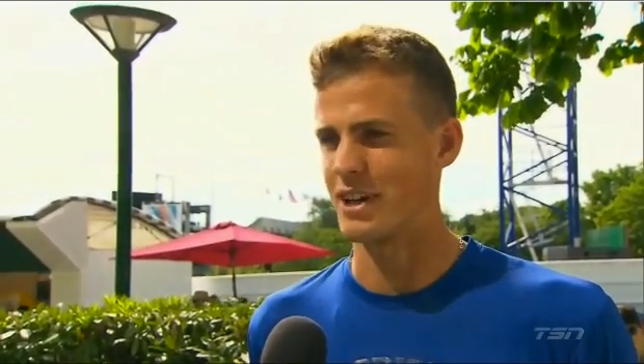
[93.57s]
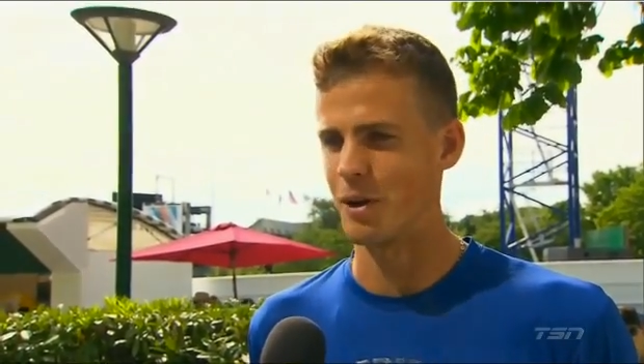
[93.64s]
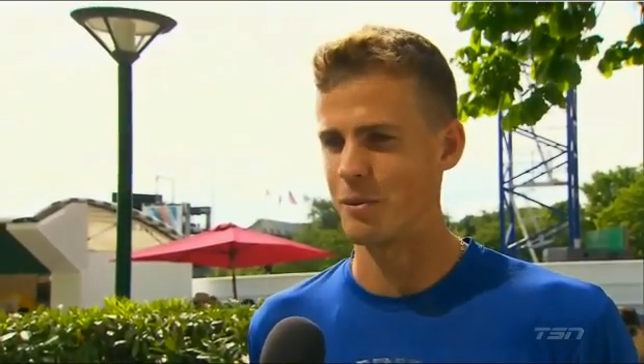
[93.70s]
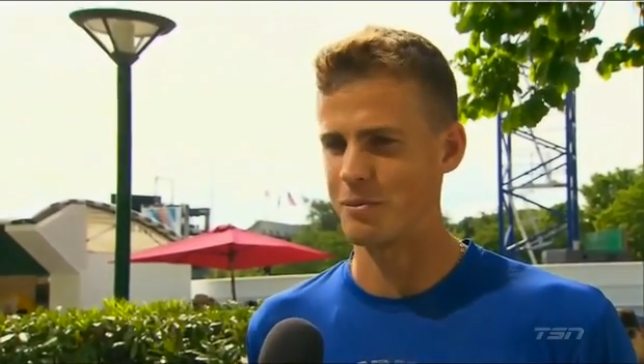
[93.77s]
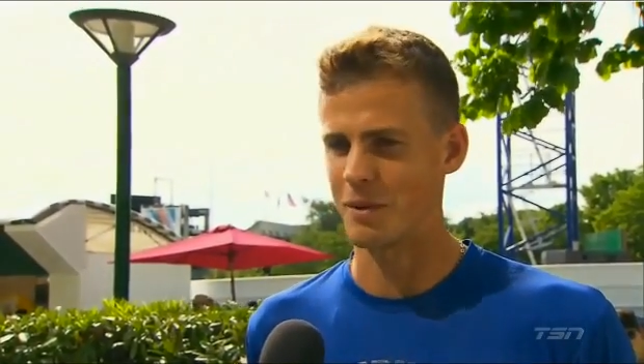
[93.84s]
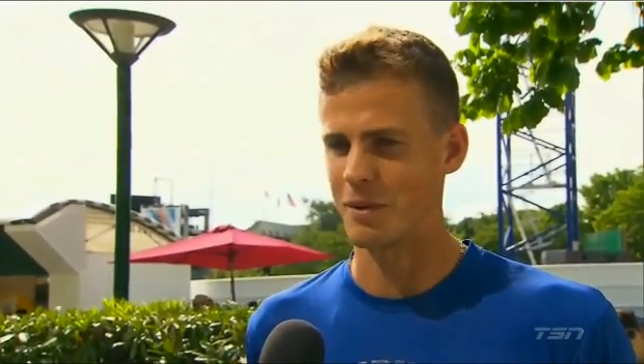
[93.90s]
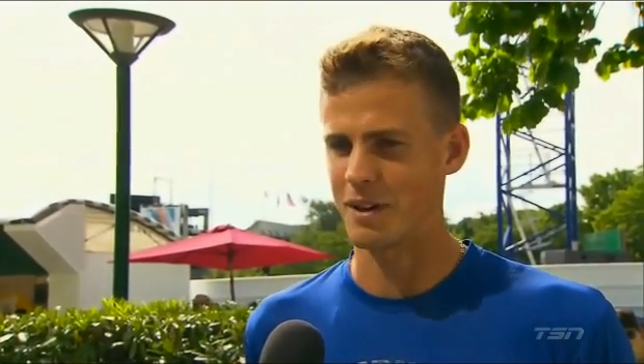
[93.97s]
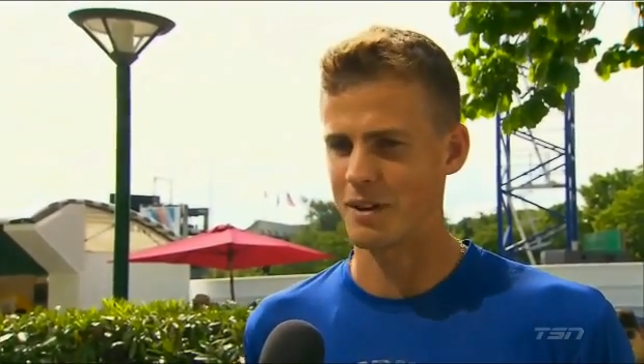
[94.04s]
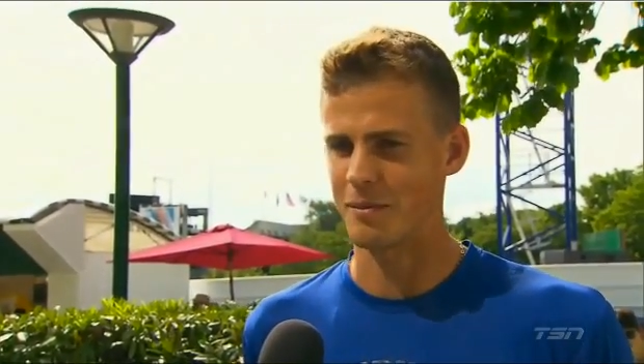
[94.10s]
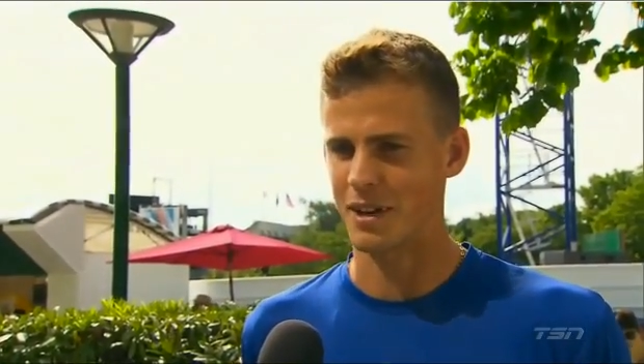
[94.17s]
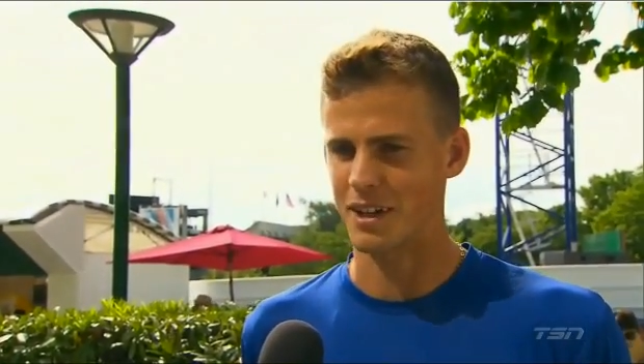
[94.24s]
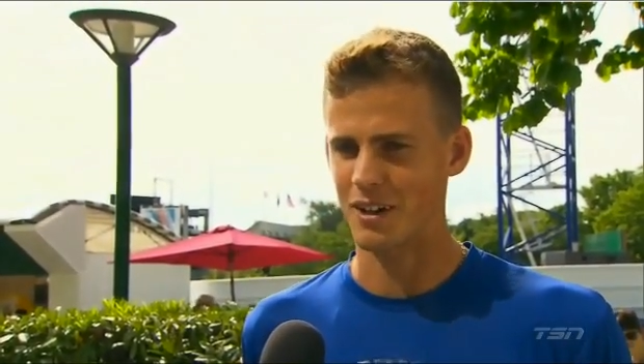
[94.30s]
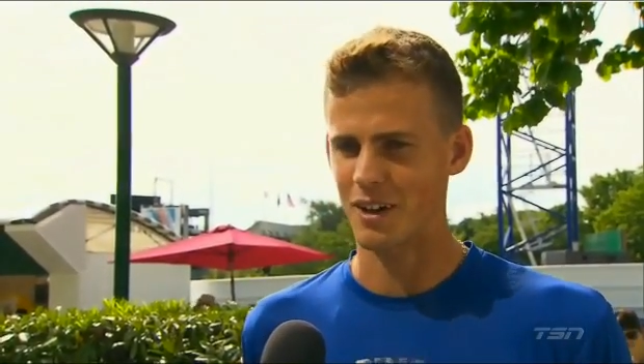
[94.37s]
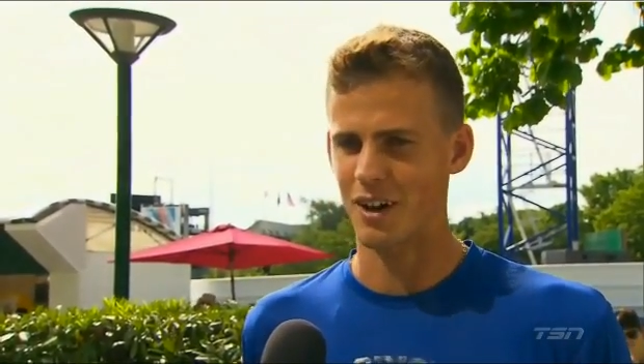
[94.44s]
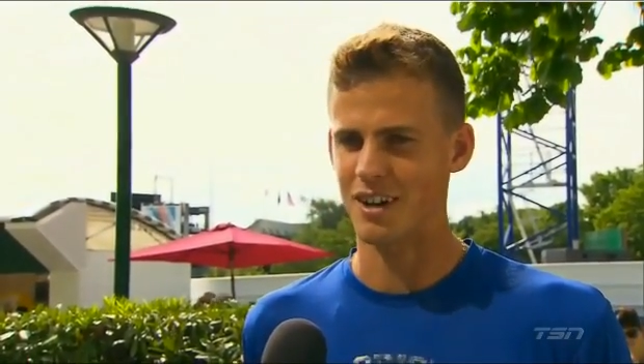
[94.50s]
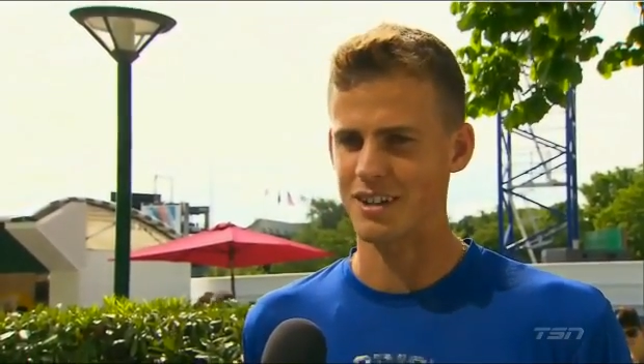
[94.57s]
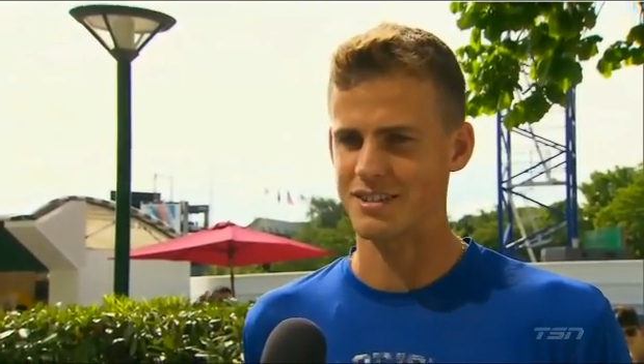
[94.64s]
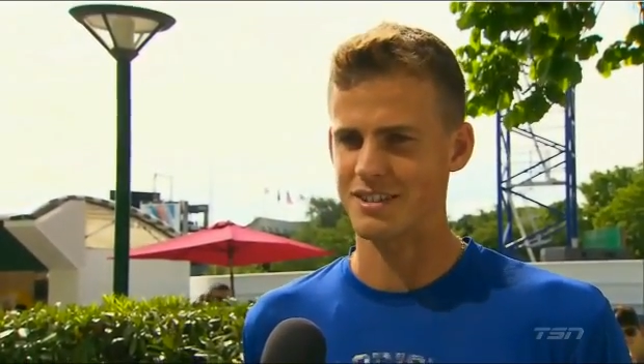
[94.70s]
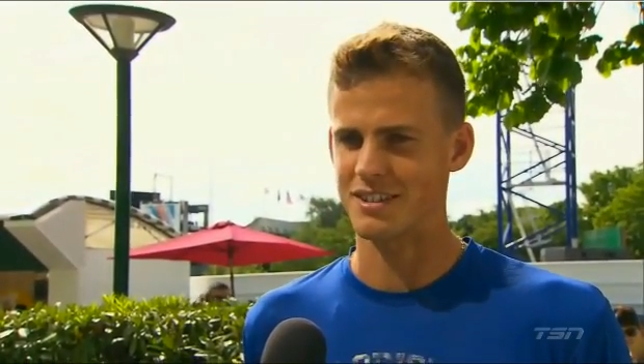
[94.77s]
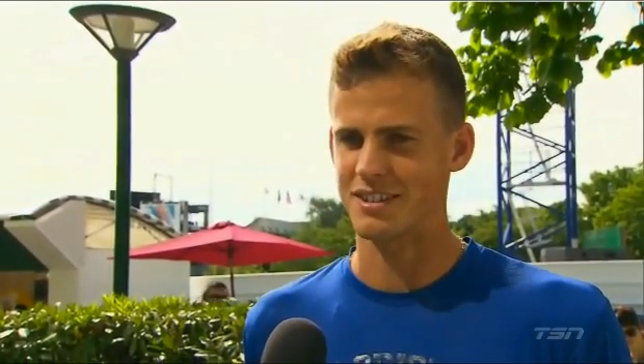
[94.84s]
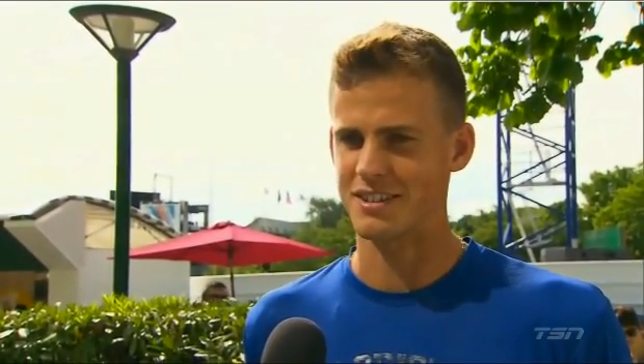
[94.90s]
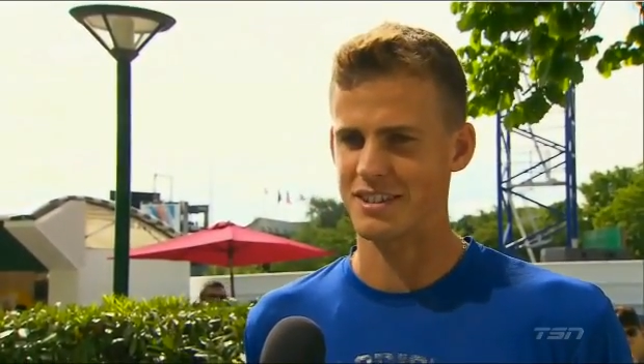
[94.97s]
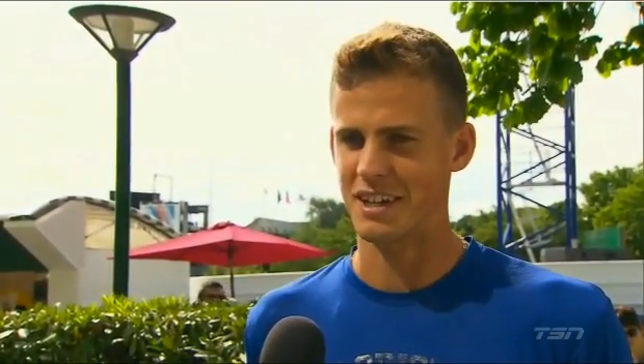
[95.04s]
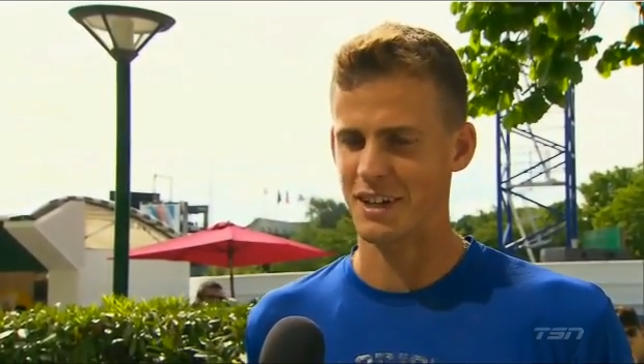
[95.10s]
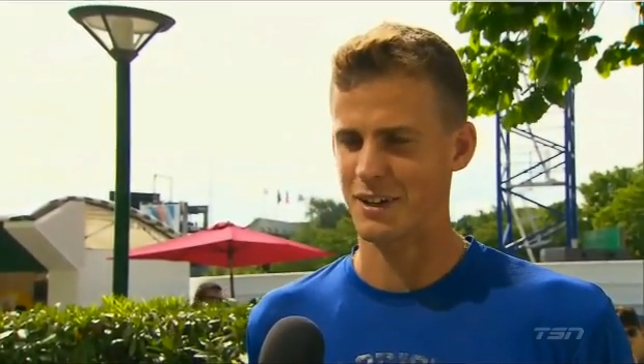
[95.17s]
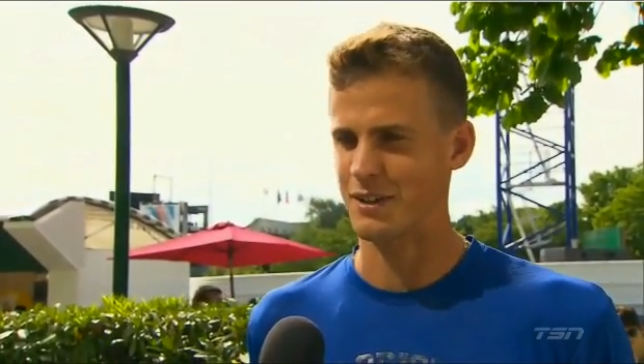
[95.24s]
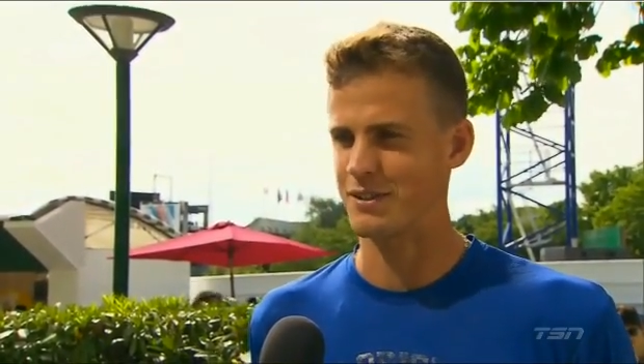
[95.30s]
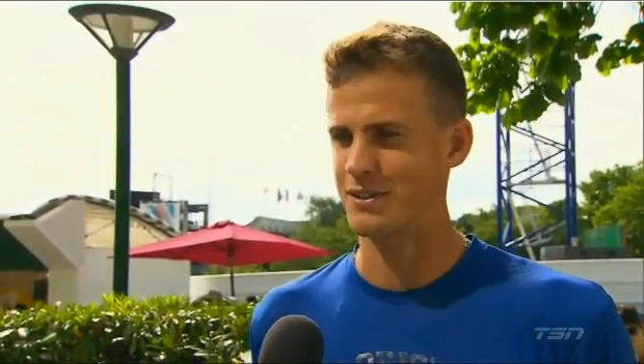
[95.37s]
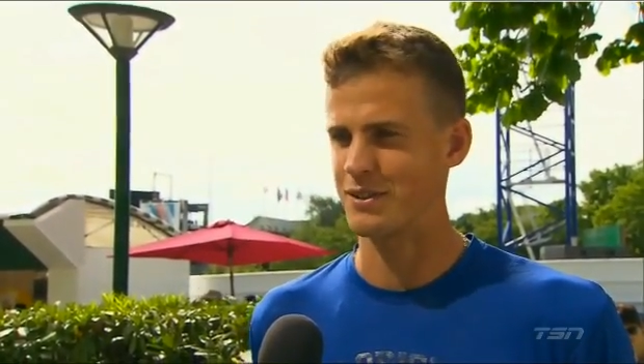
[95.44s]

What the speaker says: helped my cause to get,